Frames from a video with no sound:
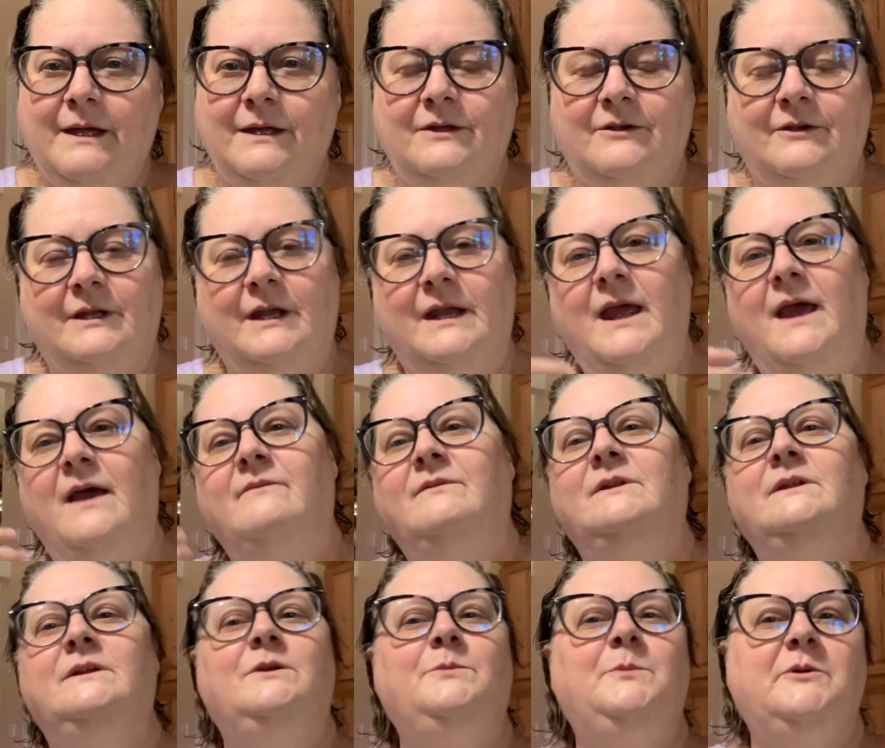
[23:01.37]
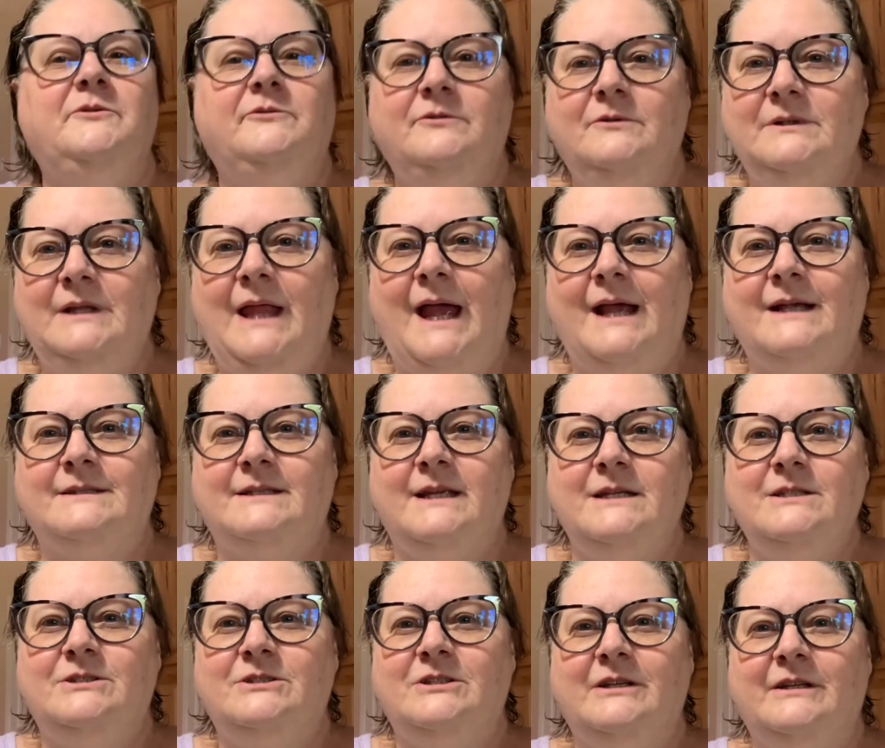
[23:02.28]
you can have a little bit of
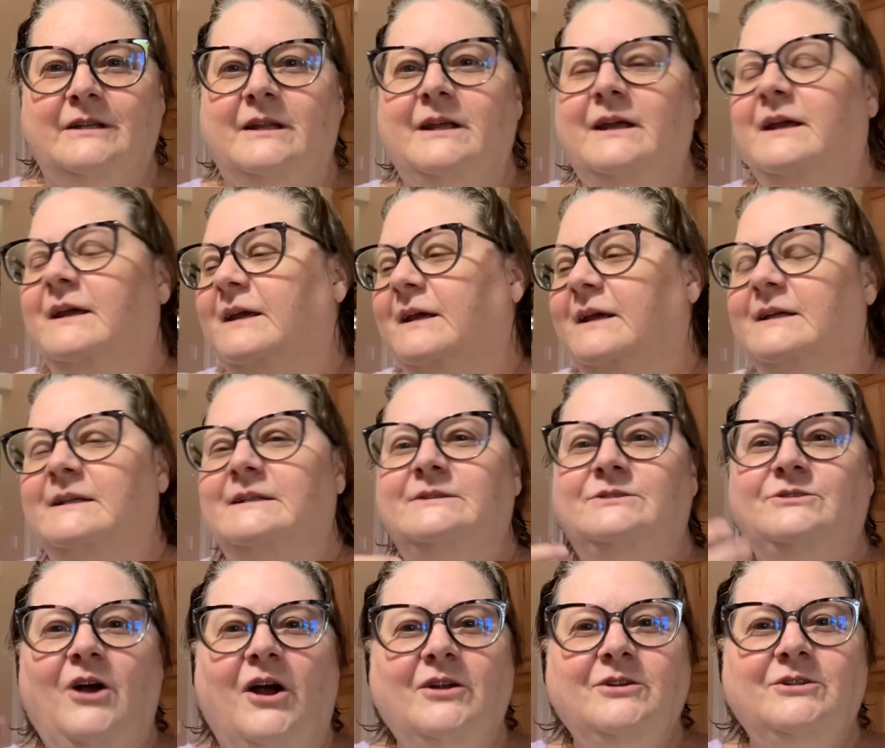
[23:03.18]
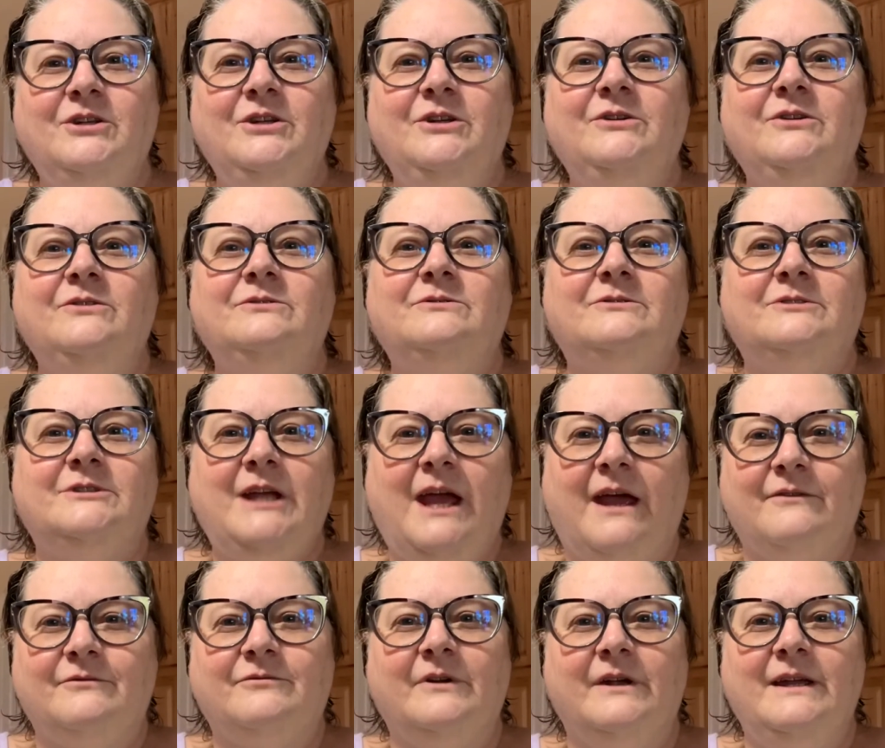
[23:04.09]
relaxation, talk to your
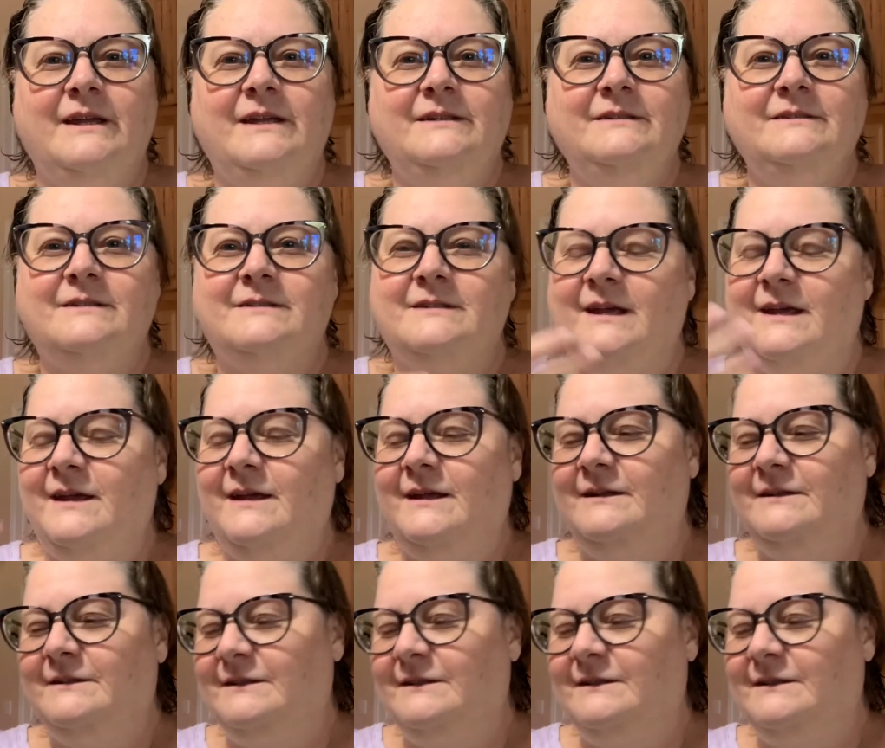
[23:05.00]
chat friends, and